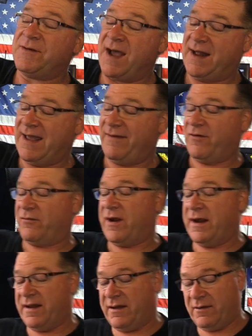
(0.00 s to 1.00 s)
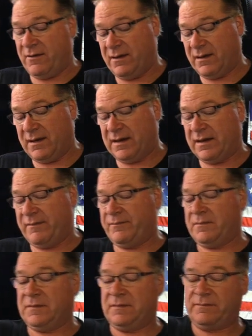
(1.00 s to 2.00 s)
not have a radio
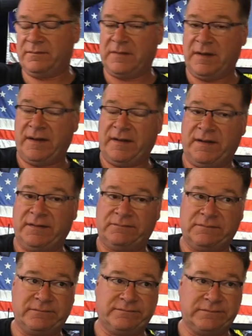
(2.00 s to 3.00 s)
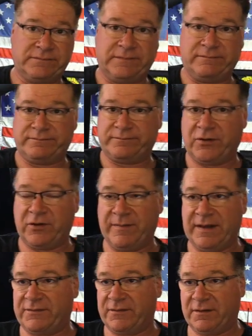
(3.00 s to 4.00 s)
um, uh,
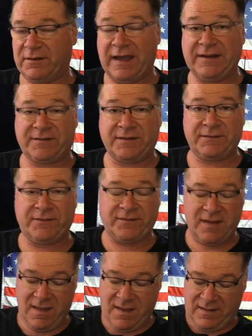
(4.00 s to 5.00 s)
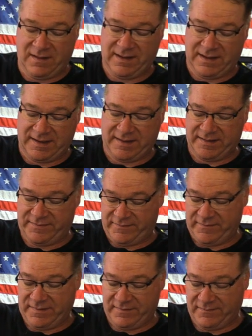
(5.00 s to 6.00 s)
permit or license. Uh,
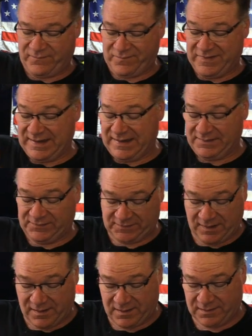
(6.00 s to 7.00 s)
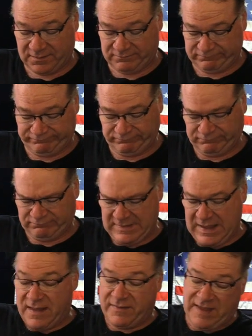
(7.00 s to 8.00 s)
these are
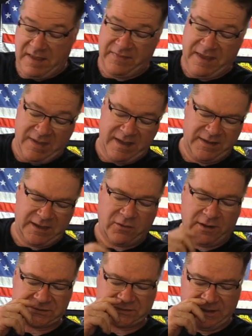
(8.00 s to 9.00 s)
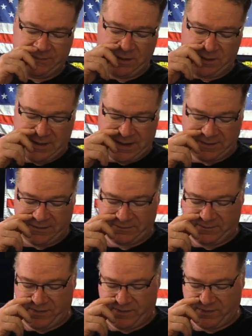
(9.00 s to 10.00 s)
they, they may be questionable. I
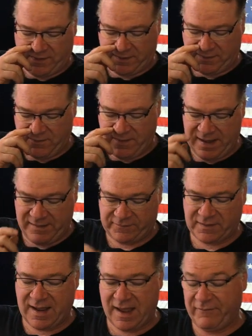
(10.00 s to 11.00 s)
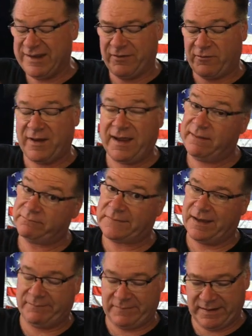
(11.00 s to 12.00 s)
don't think you have to. Ha either way,
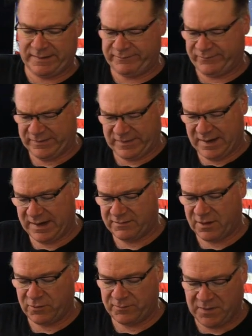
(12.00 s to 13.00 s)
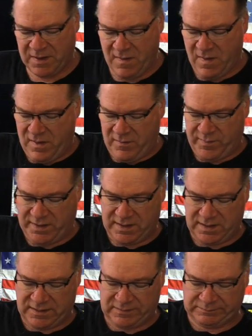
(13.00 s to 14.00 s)
I, I I don't. But
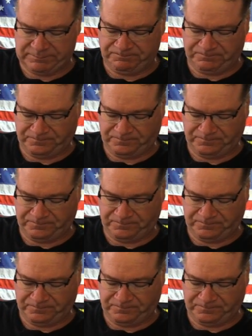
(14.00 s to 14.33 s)
um,